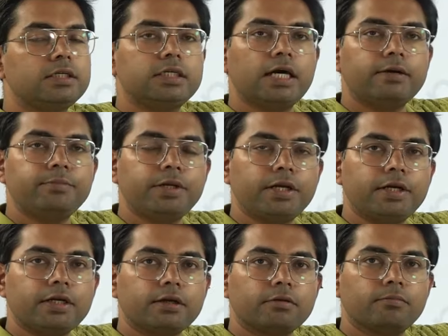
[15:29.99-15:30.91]

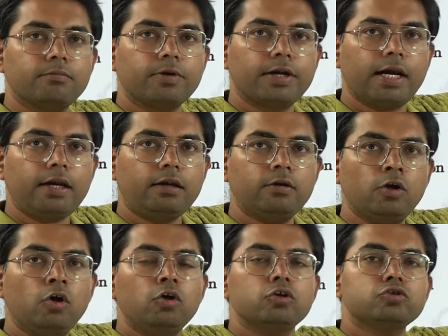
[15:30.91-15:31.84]
terminator, right?
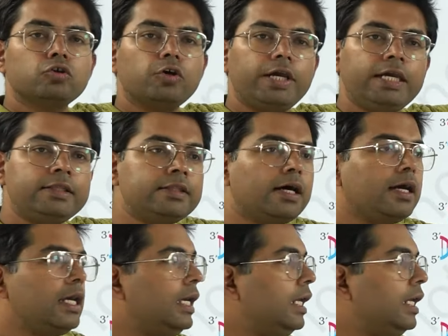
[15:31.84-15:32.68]
So in the